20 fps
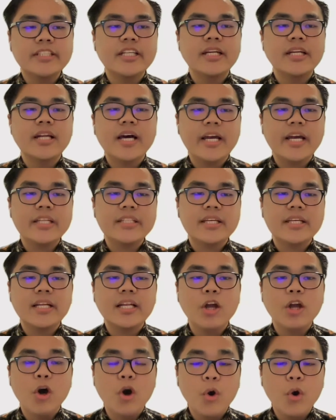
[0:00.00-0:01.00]
the night
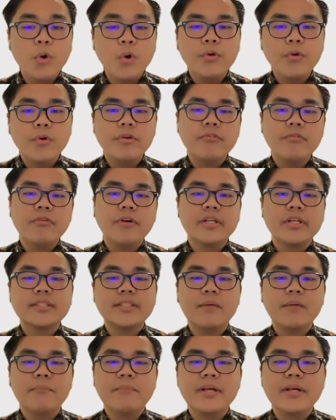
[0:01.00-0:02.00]
alone, for
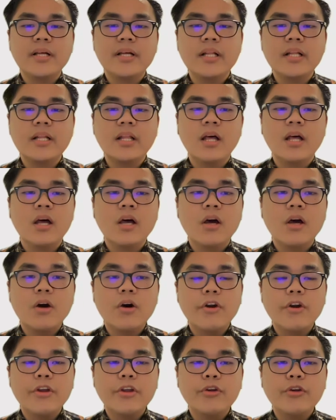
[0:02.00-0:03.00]
example,
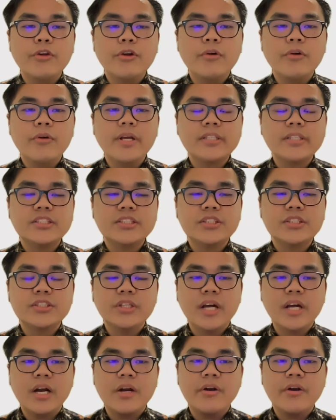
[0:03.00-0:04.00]
or you know that
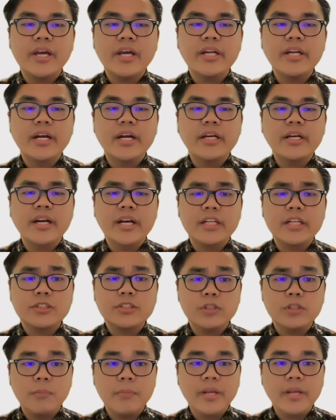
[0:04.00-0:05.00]
certain area there are
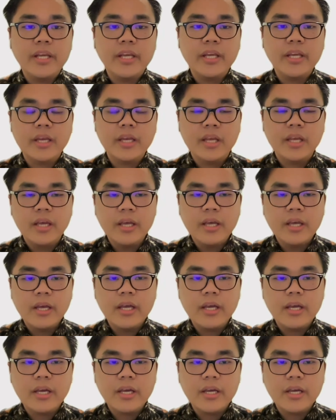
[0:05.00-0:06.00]
so many
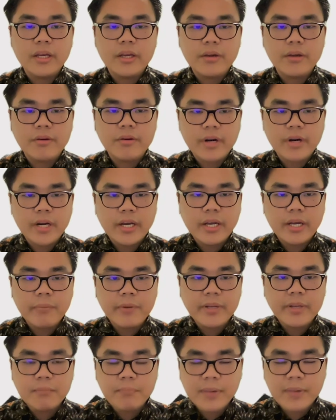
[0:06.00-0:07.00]

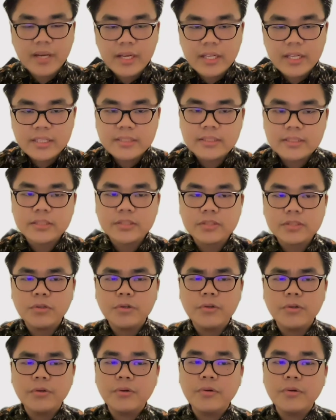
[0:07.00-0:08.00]
crime in the past,
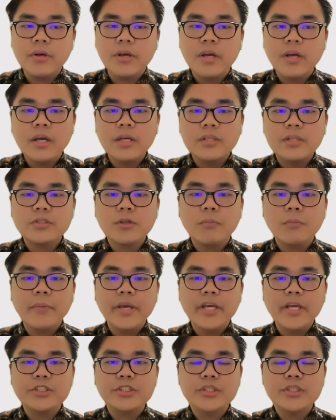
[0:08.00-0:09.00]
so
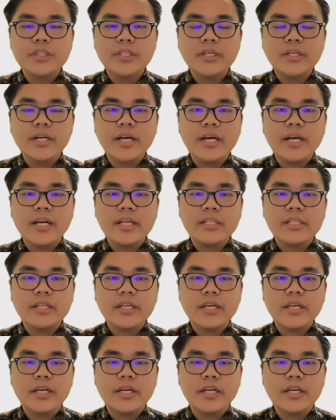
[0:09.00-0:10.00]
make sure that